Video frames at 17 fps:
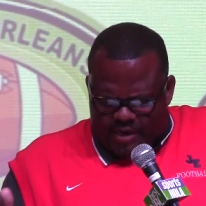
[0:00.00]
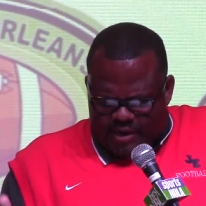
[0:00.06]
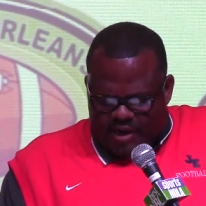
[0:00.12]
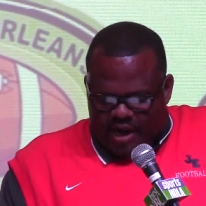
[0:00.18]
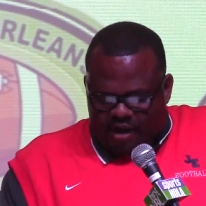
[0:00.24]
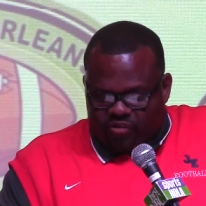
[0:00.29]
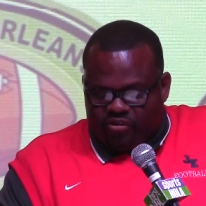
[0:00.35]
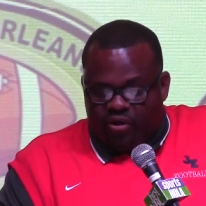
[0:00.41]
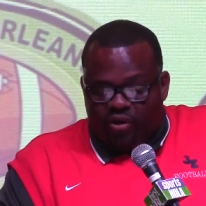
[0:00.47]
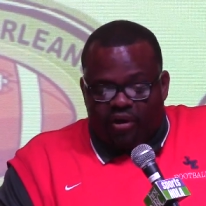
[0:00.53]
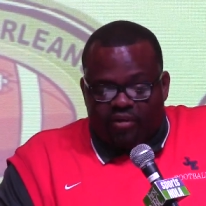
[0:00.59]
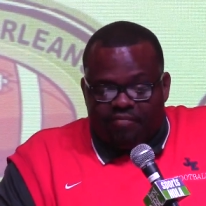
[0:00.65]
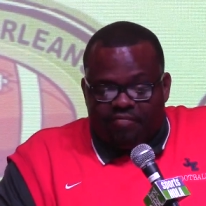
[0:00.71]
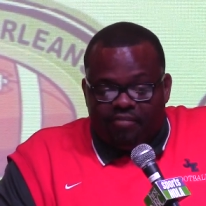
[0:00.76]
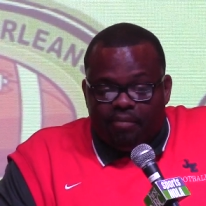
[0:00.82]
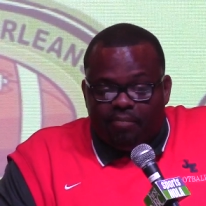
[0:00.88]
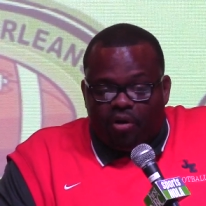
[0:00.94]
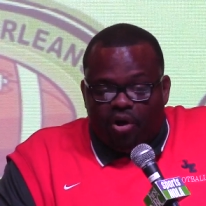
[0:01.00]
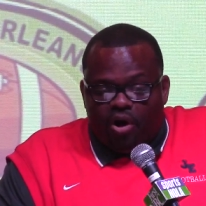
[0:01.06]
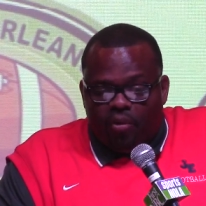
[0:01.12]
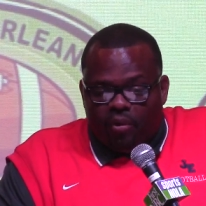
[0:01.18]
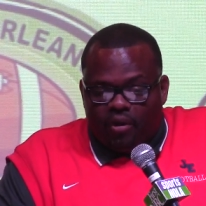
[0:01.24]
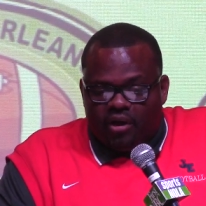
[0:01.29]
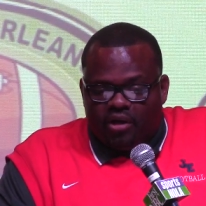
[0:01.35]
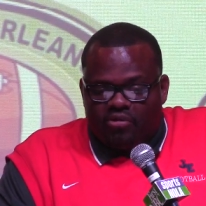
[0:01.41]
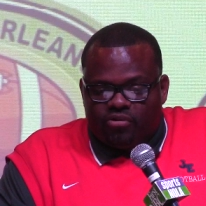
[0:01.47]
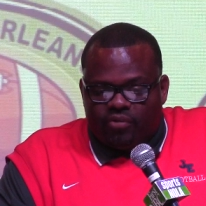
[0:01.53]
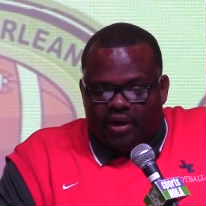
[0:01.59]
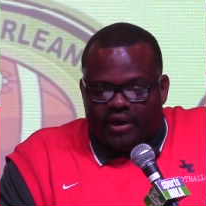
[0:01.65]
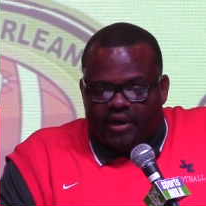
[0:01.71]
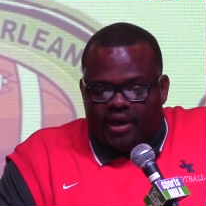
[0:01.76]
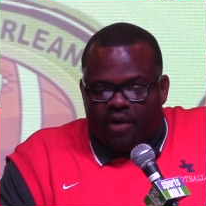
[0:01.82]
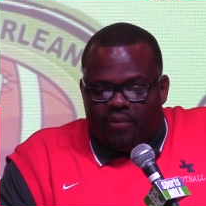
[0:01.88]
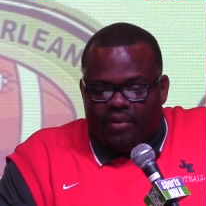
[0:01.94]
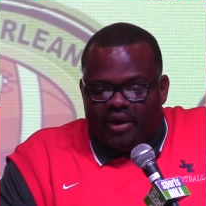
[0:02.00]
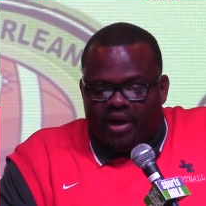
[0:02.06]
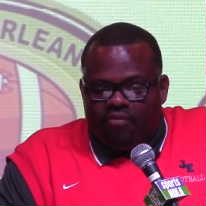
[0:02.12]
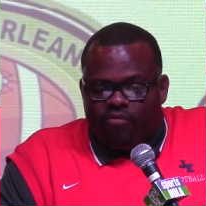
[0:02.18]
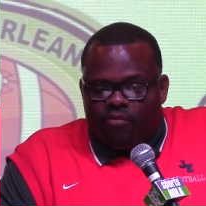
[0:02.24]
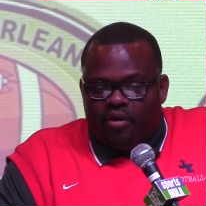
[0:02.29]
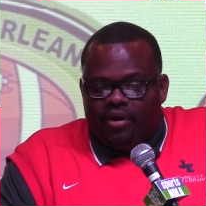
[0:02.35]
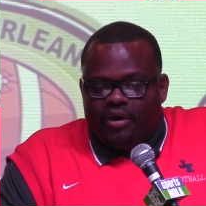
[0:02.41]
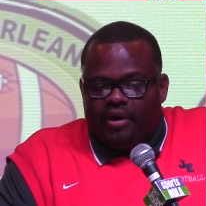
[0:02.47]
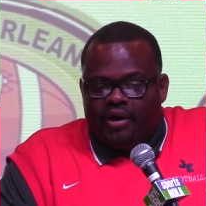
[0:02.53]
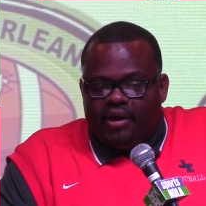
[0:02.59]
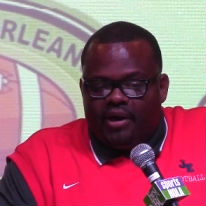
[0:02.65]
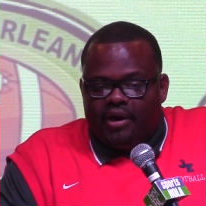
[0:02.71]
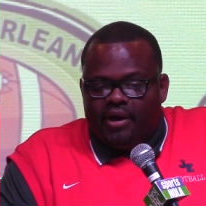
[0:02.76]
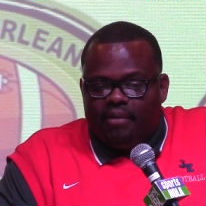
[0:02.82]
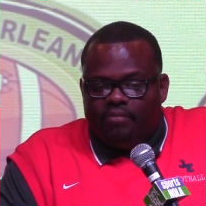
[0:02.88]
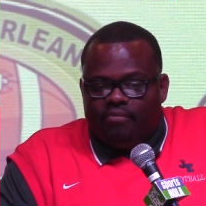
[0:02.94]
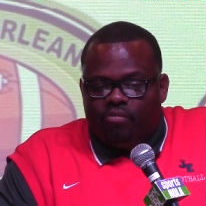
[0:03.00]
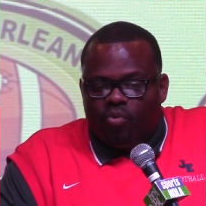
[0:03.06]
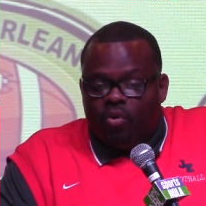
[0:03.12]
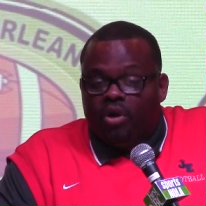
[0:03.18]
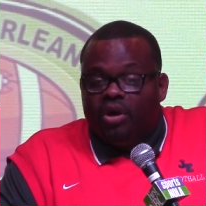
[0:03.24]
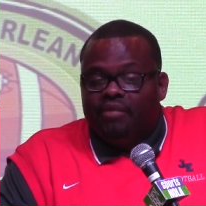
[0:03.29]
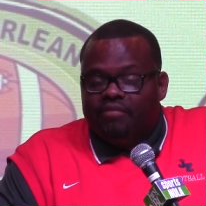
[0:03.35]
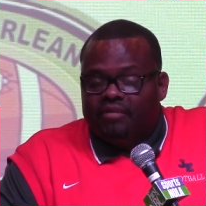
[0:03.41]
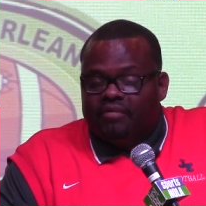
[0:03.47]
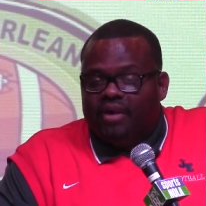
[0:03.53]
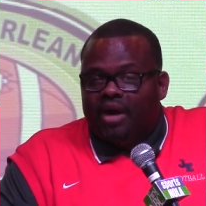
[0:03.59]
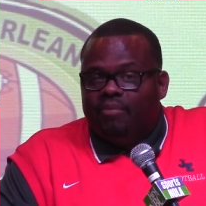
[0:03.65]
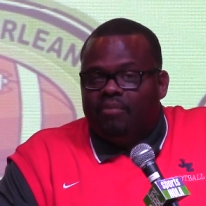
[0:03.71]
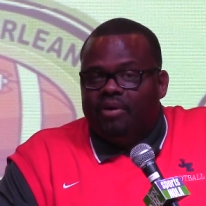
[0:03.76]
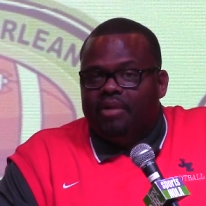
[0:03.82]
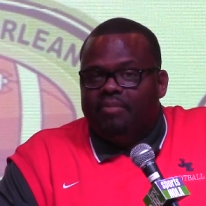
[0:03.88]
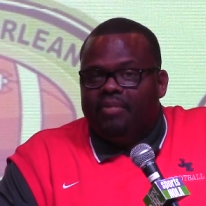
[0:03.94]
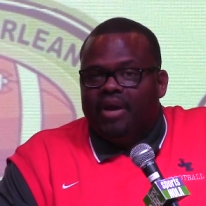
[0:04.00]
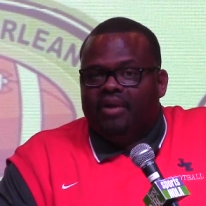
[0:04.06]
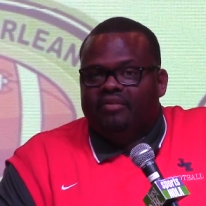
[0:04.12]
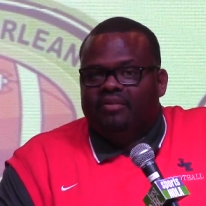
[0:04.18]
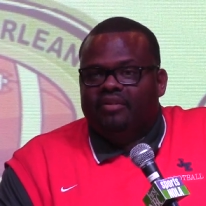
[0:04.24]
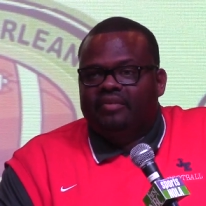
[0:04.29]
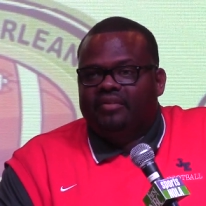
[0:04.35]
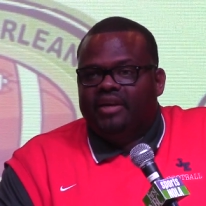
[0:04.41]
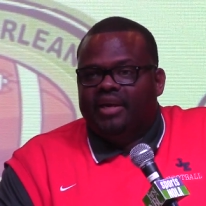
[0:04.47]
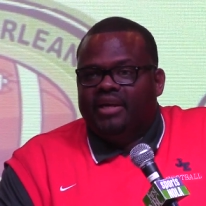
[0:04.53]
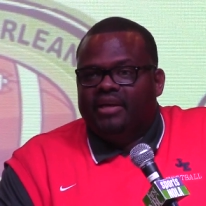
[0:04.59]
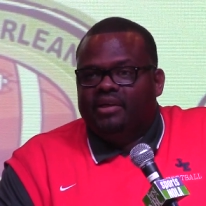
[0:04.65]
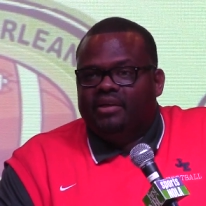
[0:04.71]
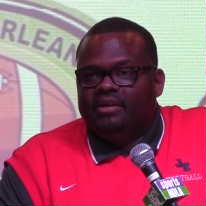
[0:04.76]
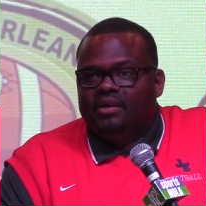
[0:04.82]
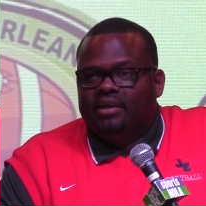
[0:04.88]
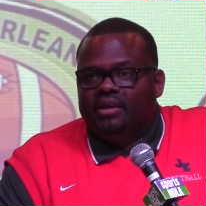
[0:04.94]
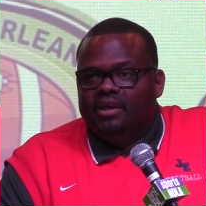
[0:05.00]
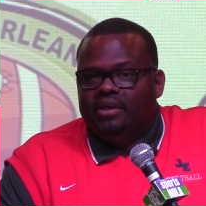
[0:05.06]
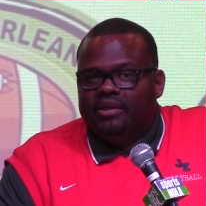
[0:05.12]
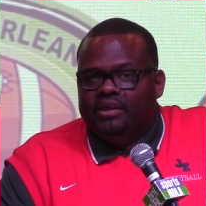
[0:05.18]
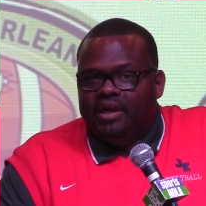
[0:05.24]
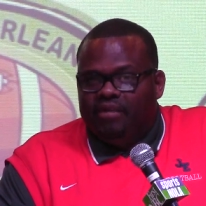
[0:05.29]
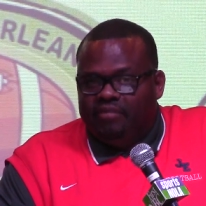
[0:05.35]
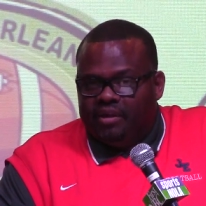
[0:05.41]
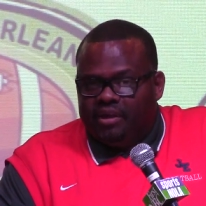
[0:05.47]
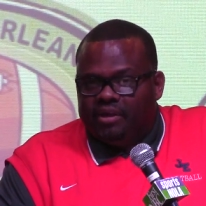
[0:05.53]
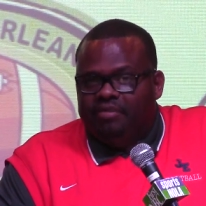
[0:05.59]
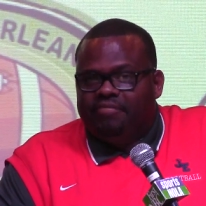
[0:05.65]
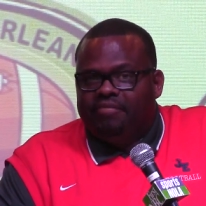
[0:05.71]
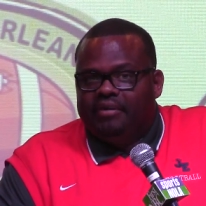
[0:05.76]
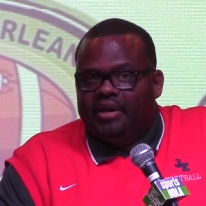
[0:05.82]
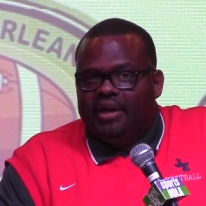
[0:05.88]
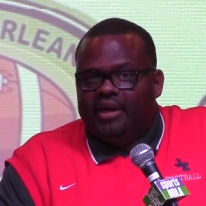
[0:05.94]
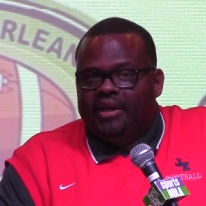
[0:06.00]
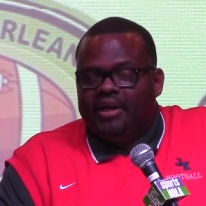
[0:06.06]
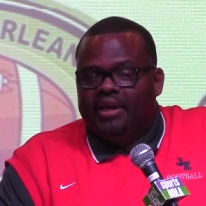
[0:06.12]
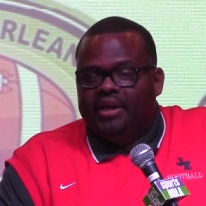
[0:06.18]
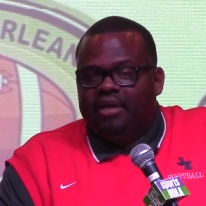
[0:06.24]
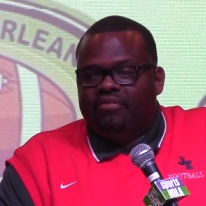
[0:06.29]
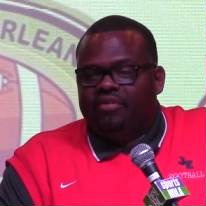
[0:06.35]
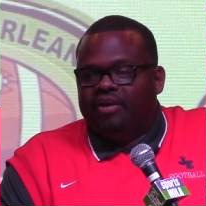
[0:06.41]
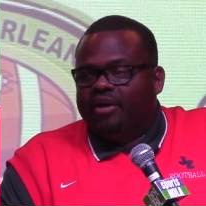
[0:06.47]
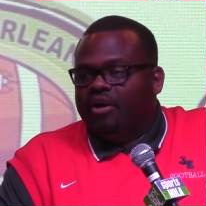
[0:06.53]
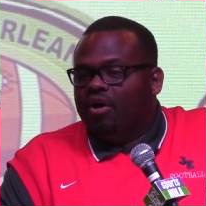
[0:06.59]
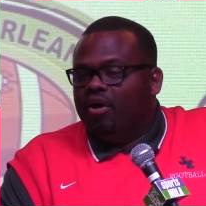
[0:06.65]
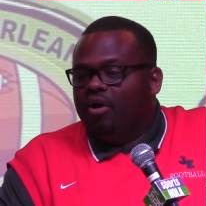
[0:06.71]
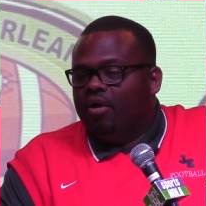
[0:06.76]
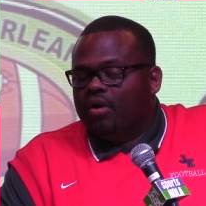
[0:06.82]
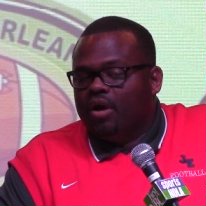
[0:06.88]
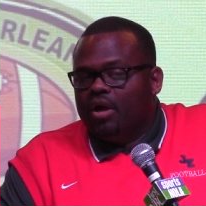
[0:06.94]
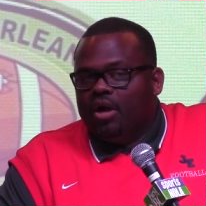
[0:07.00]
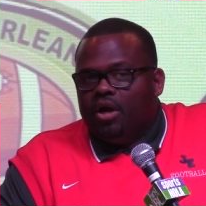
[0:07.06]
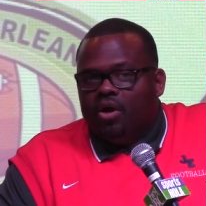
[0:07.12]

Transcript: Now talking football with us right now, we have one, um, one of the top running backs in the state. You know, you have the Leonard Fournette kid at St. Paul.